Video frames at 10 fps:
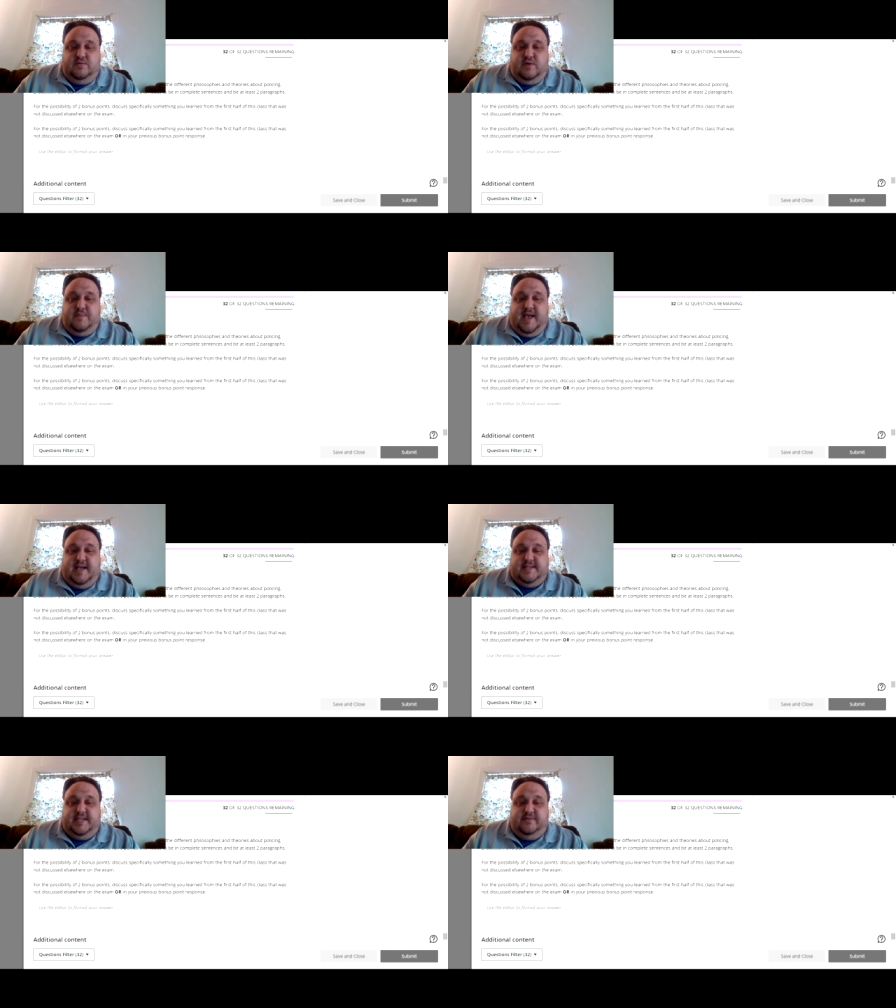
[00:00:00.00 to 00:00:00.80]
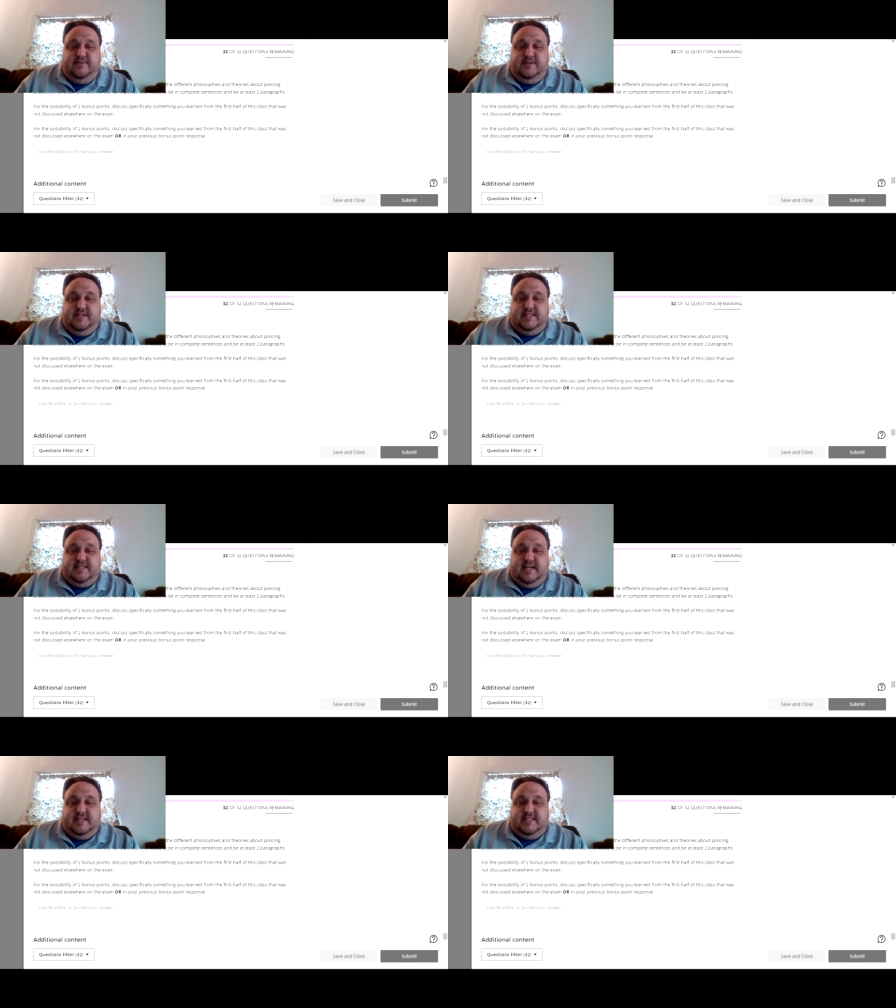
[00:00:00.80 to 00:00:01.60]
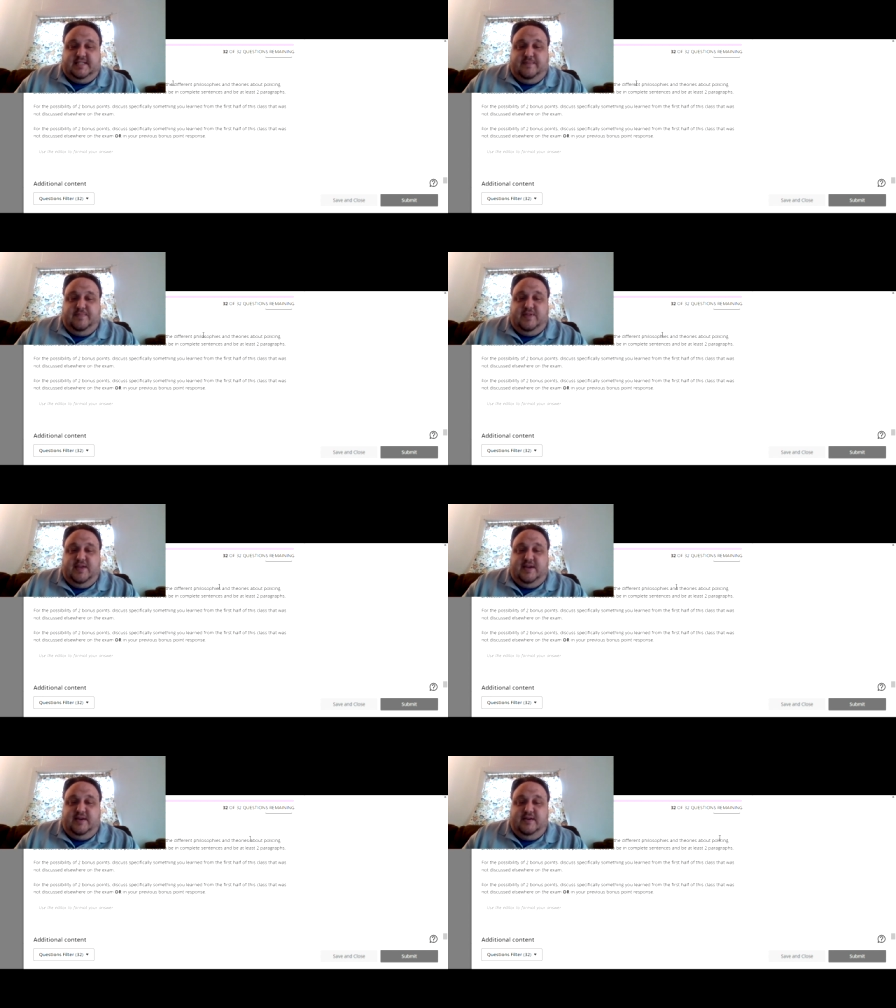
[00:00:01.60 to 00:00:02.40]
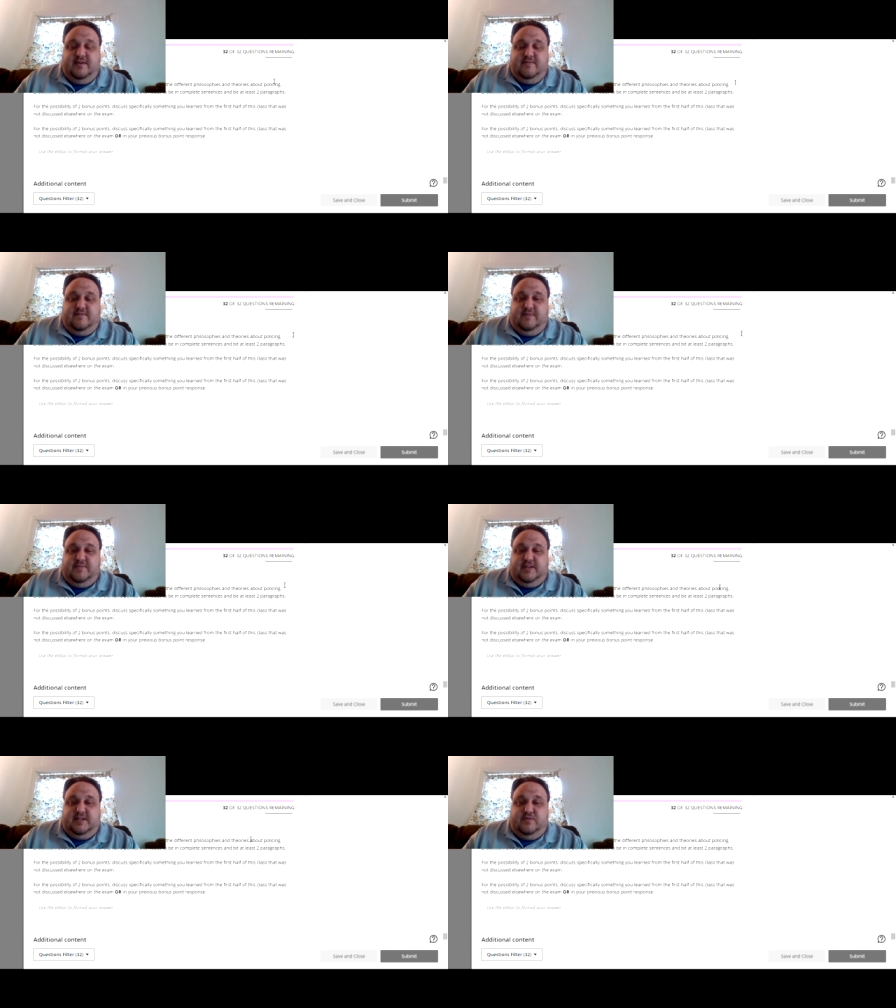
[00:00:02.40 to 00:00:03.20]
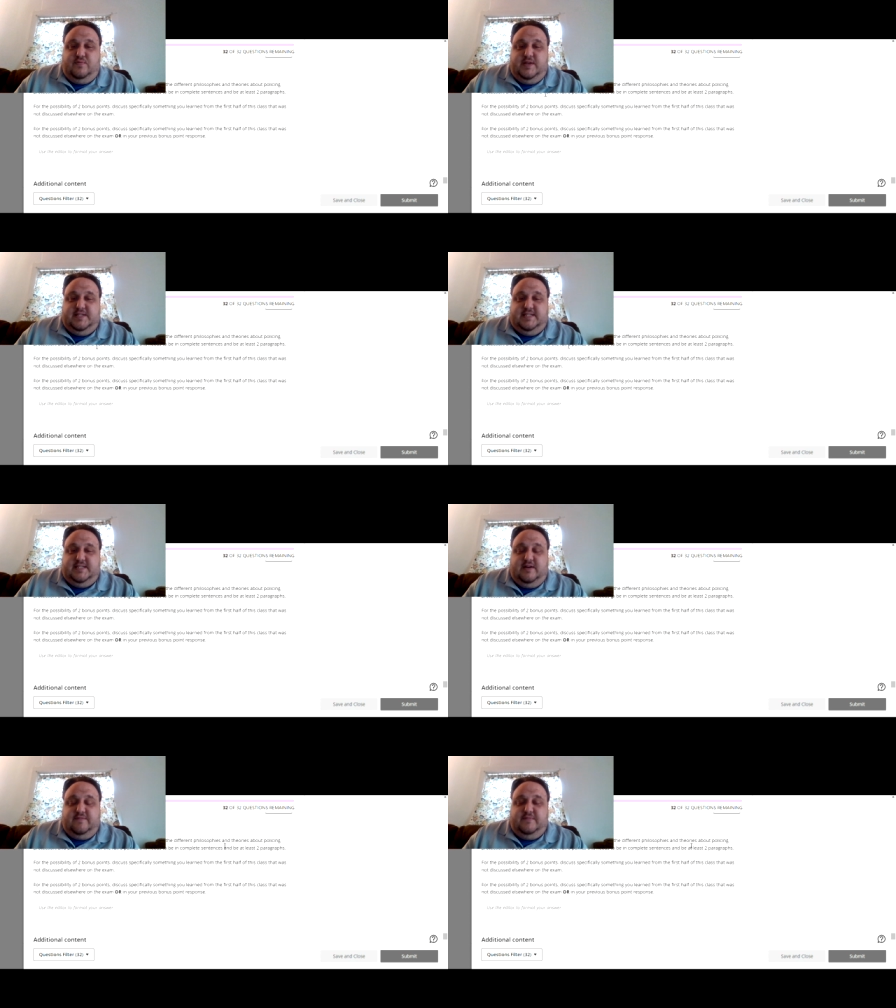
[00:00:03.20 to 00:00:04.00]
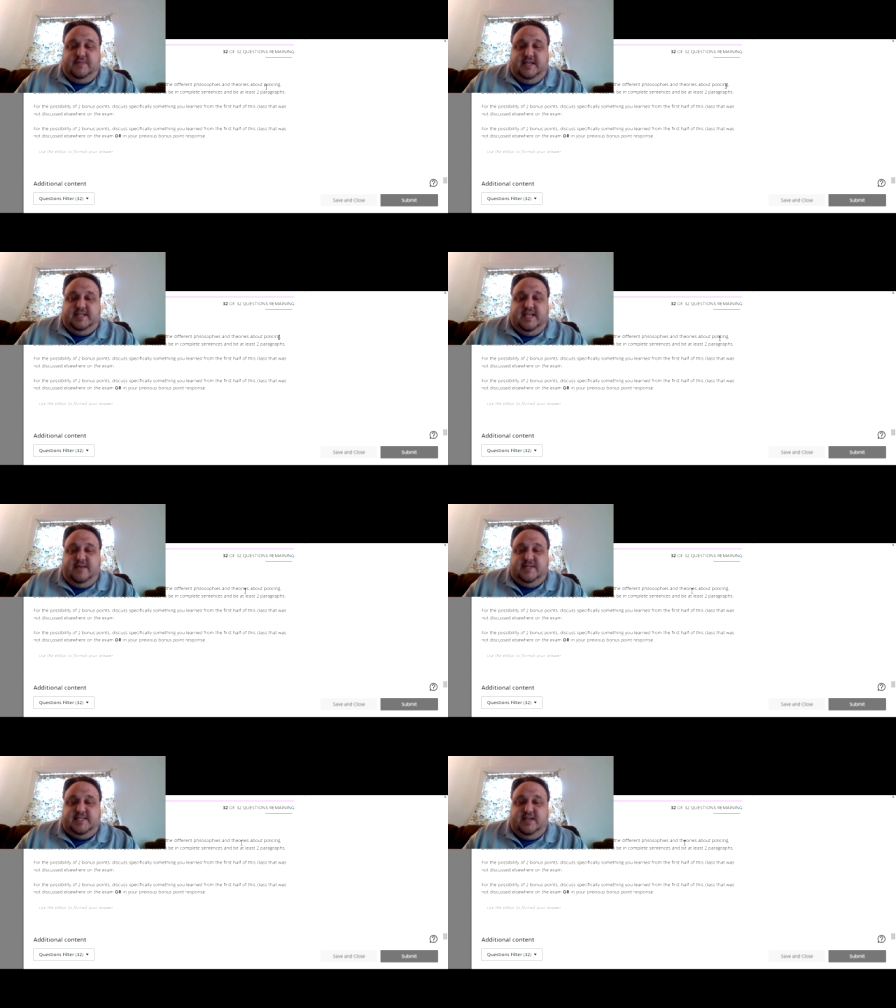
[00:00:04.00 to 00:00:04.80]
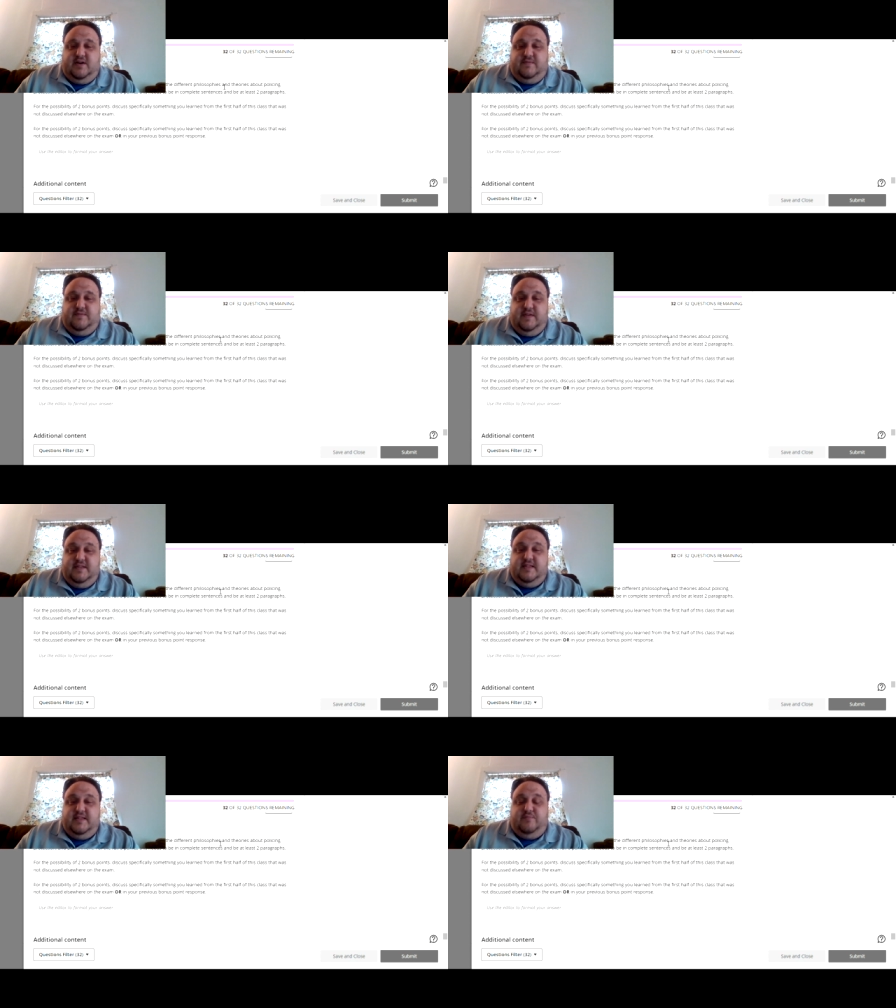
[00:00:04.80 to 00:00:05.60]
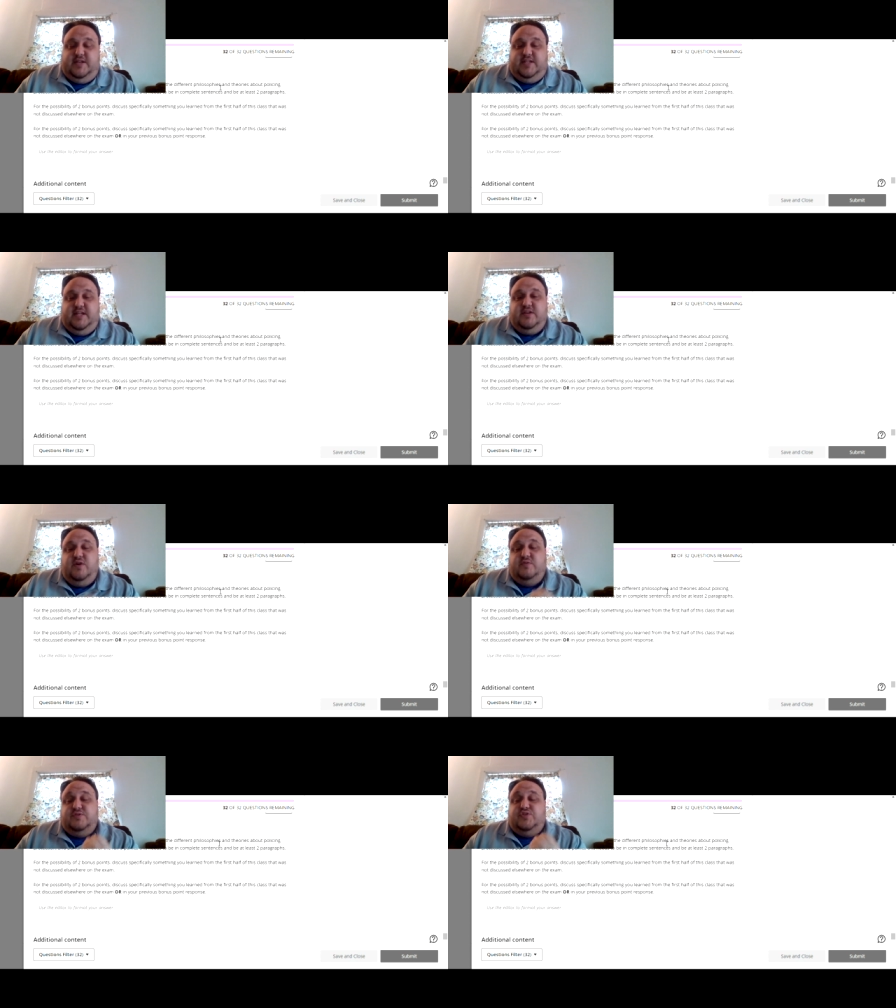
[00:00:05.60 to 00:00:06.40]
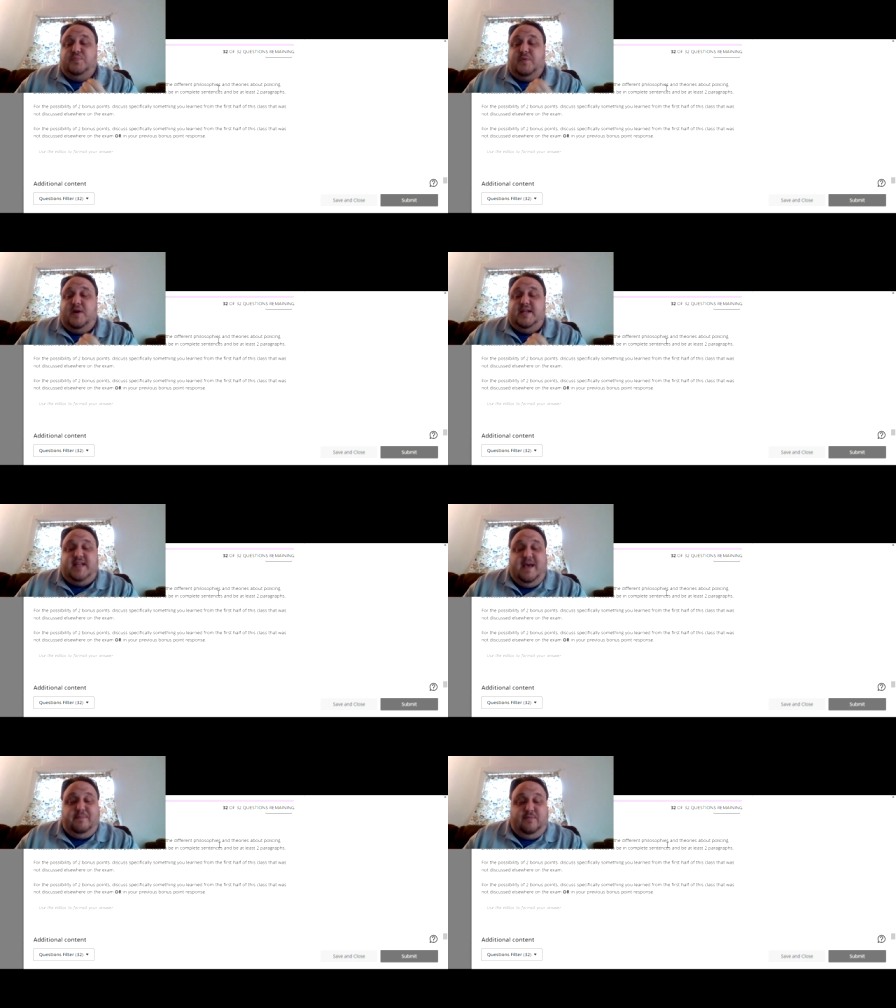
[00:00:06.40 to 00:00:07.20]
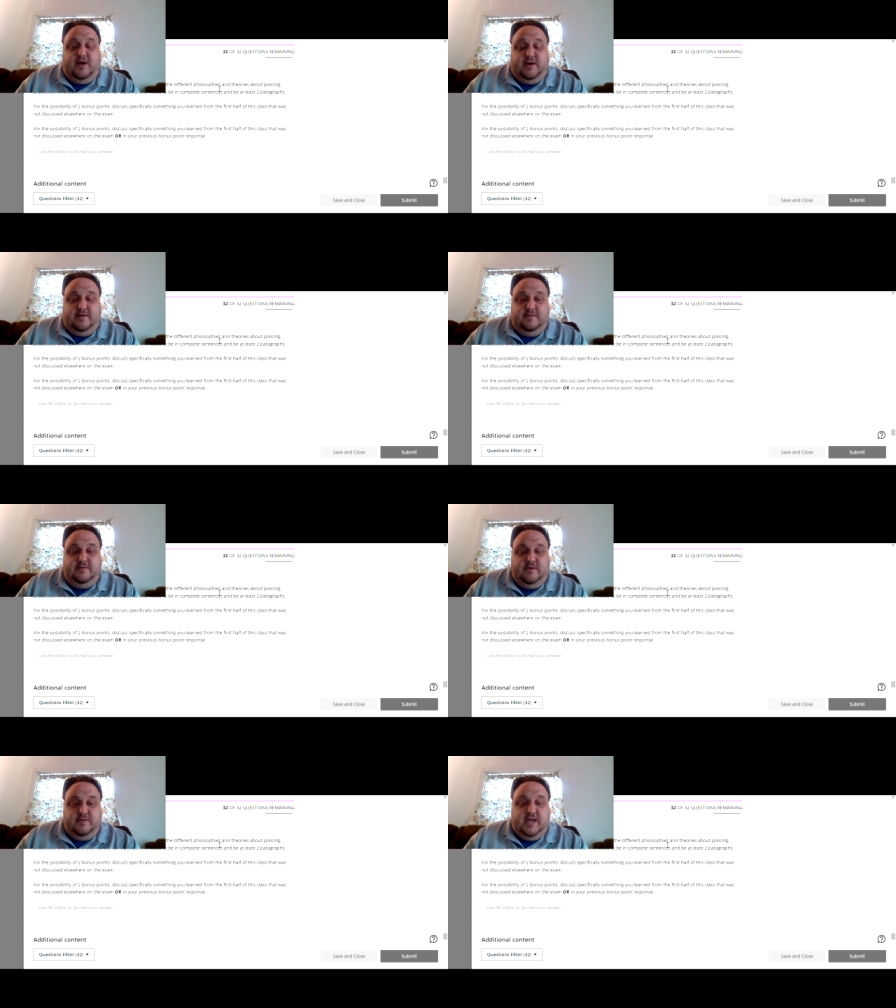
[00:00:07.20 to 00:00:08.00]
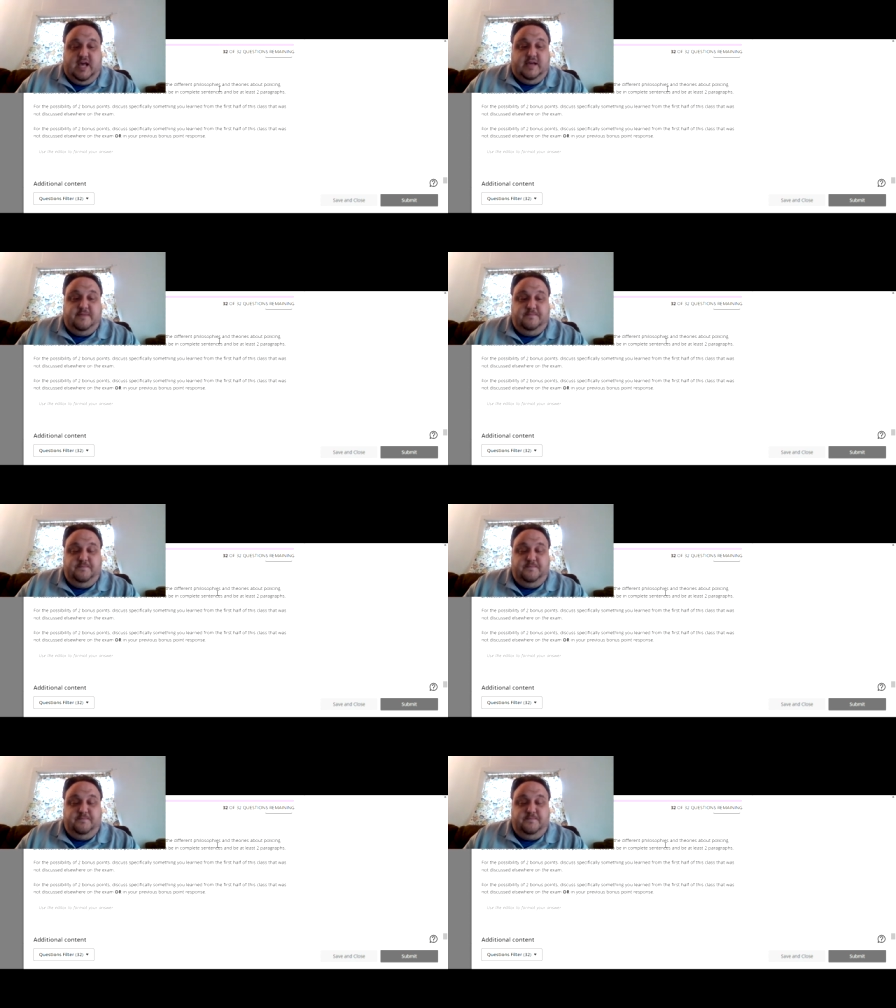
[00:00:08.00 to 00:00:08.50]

where I'm asking you to discuss something from the quiz it, or from the exam itself that we didn't go super in depth on. Okay?